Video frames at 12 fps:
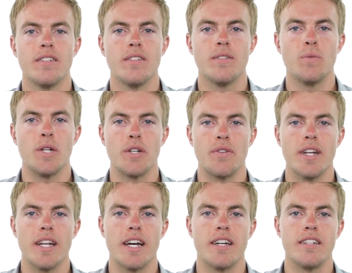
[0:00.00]
where you
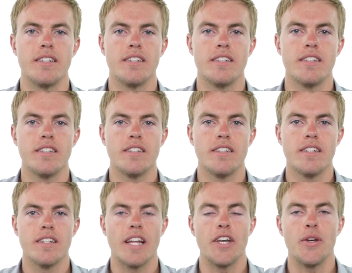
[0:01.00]
realize
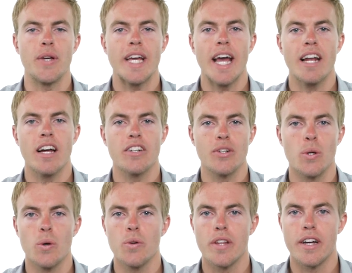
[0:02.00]
that you cannot
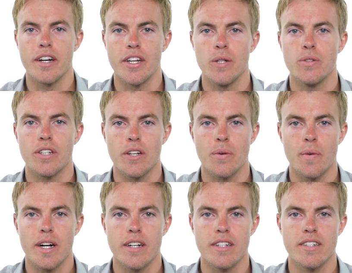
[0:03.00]
go there using
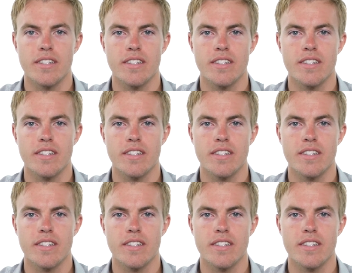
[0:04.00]
awareness.